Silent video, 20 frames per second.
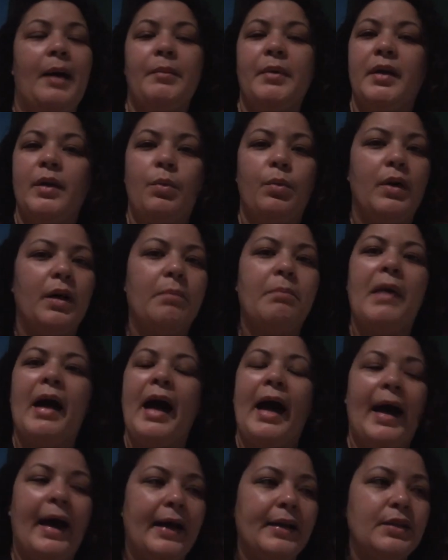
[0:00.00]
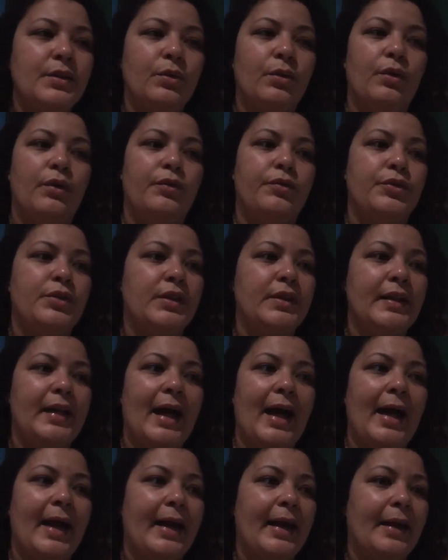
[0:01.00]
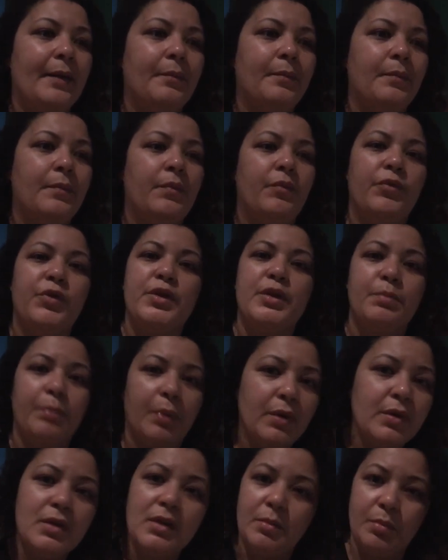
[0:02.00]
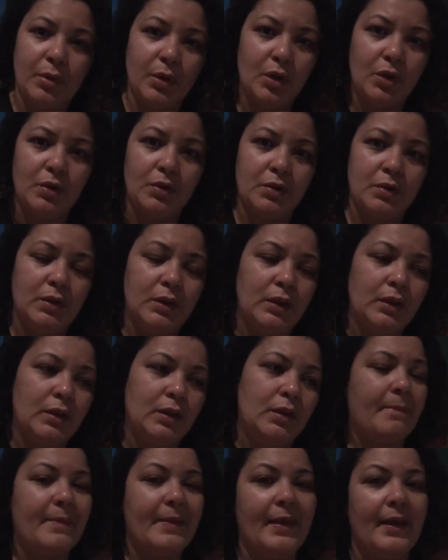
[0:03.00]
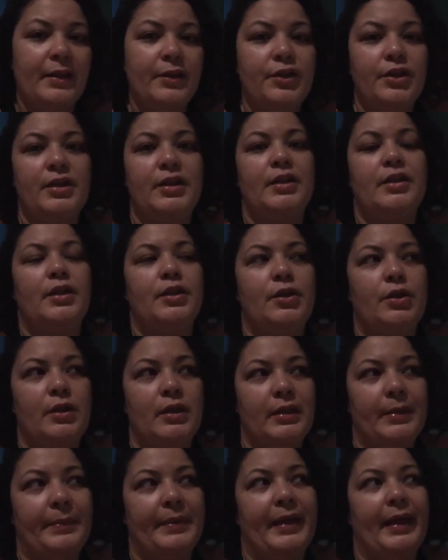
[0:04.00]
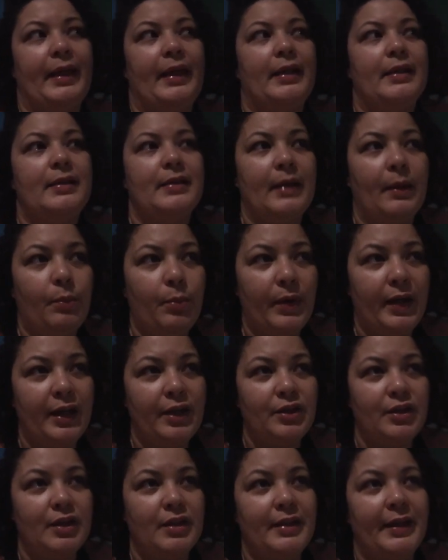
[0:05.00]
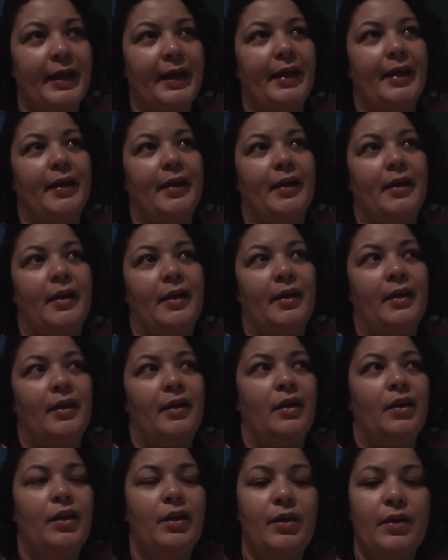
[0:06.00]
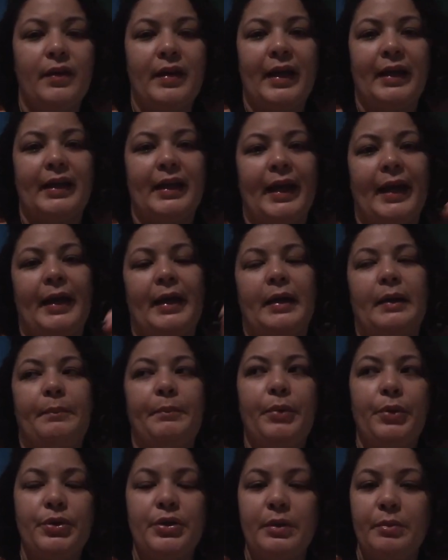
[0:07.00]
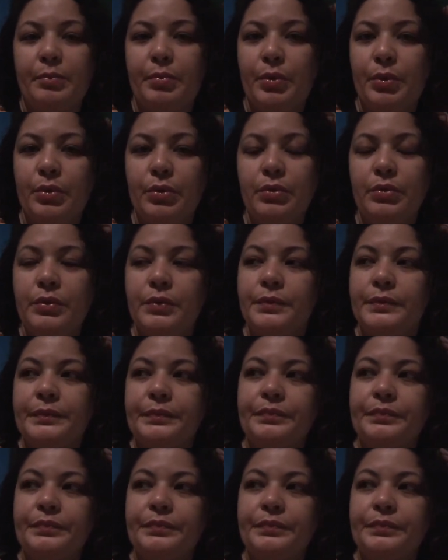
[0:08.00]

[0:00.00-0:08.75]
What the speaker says: I'm gonna work my ass off so that I am responsible. And just as soon as I'm getting somewhere, it's just like, you know, that like push and pull.